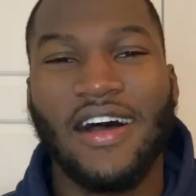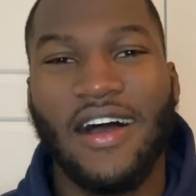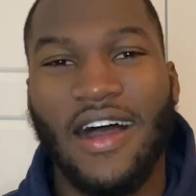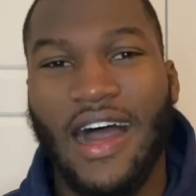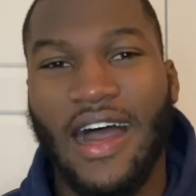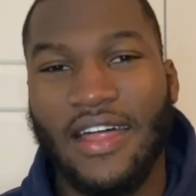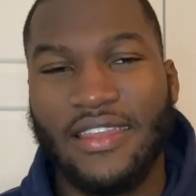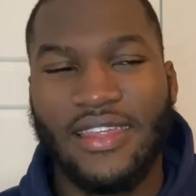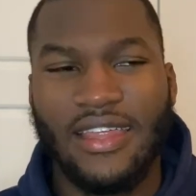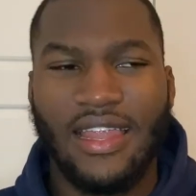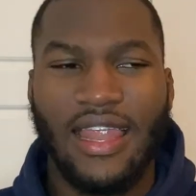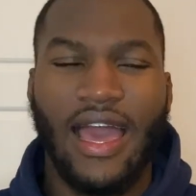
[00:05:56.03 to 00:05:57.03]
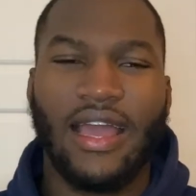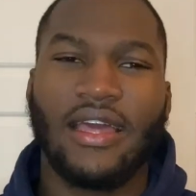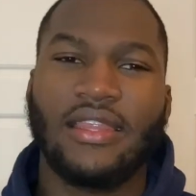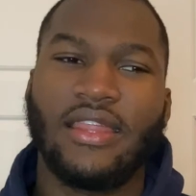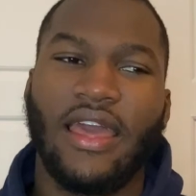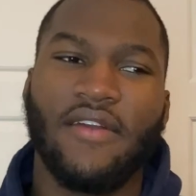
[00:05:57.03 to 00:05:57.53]
And like
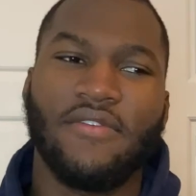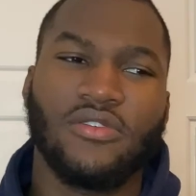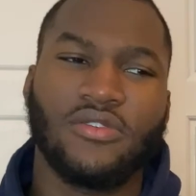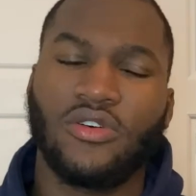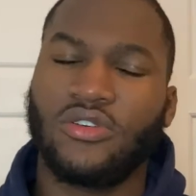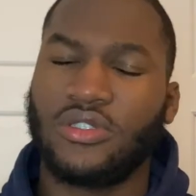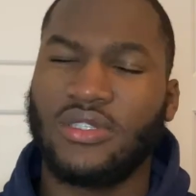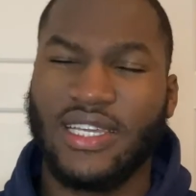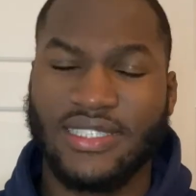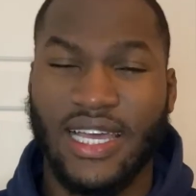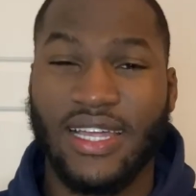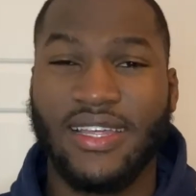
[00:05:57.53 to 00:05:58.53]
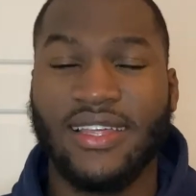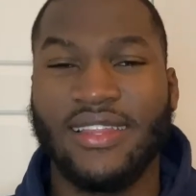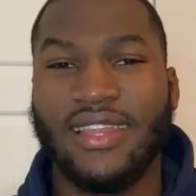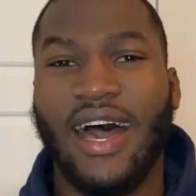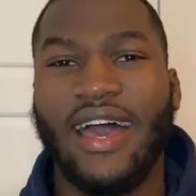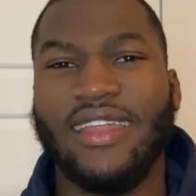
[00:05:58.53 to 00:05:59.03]
they said
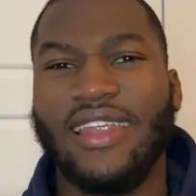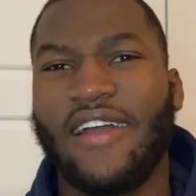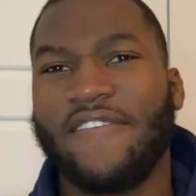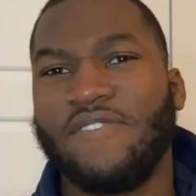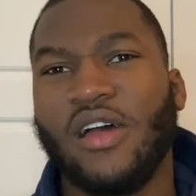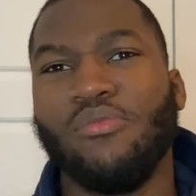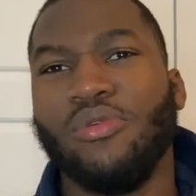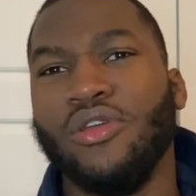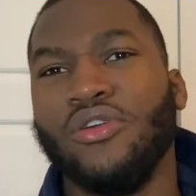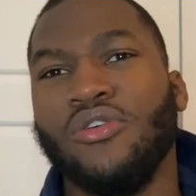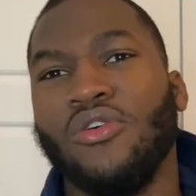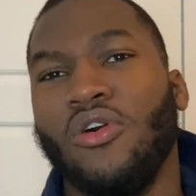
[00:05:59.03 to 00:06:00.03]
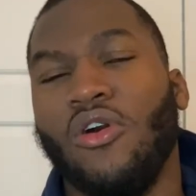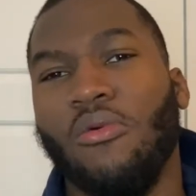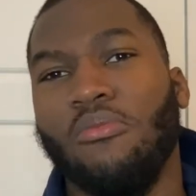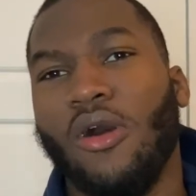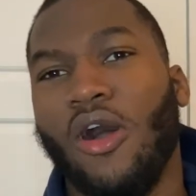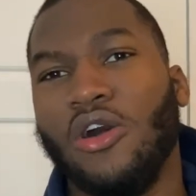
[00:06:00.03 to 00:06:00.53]
that in like February or
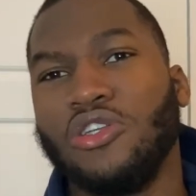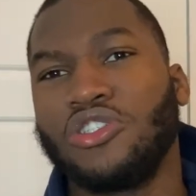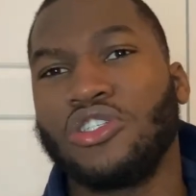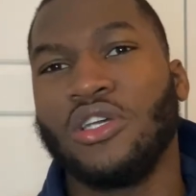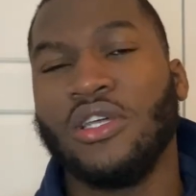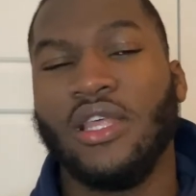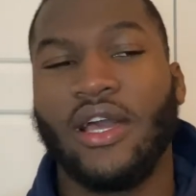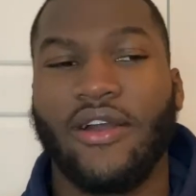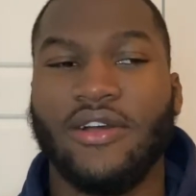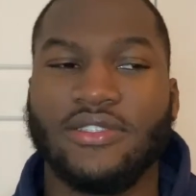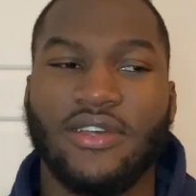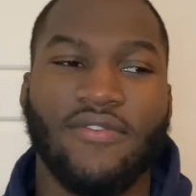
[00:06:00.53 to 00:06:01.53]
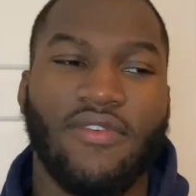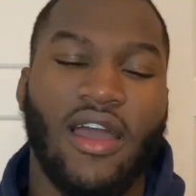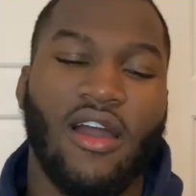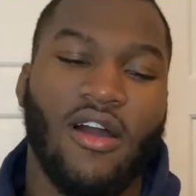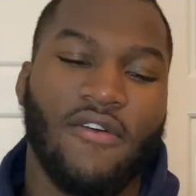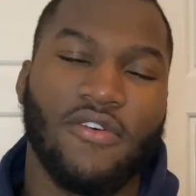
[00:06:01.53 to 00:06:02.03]
March they're going to invite offer